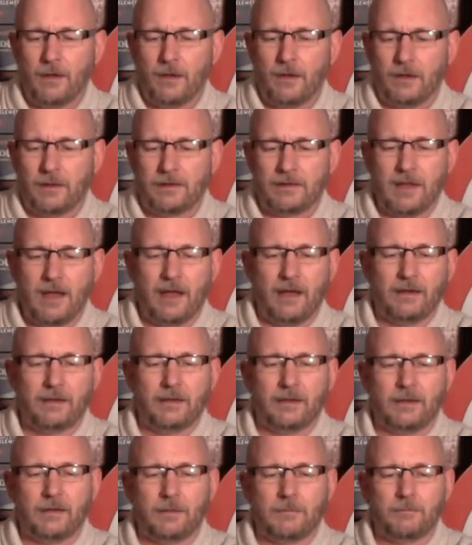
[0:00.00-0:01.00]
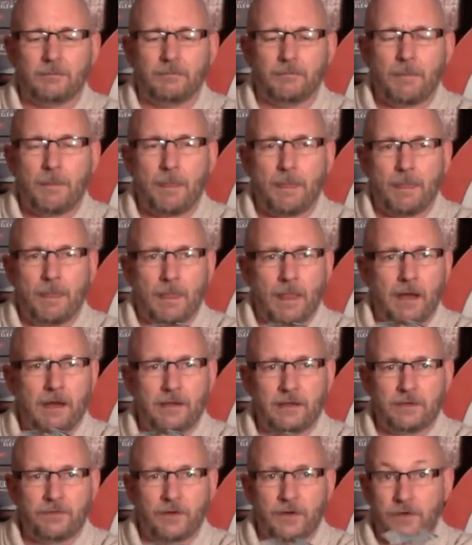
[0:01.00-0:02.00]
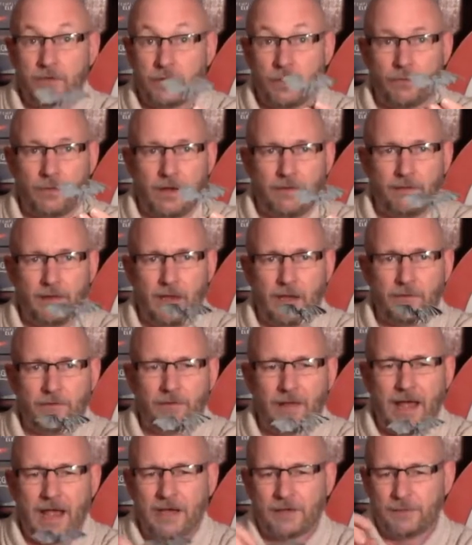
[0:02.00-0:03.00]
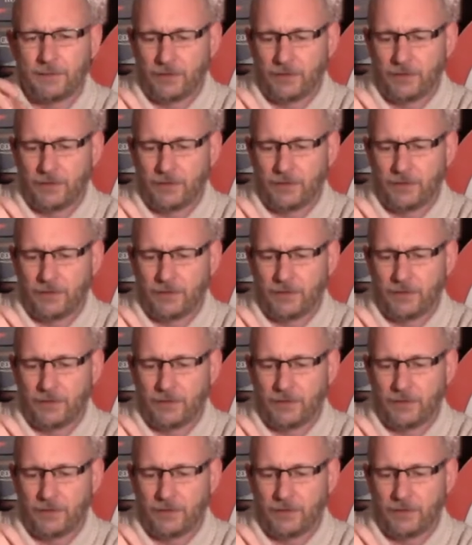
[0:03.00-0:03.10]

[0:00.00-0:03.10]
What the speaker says: It's not, a lot of these figures don't have a lot of flash,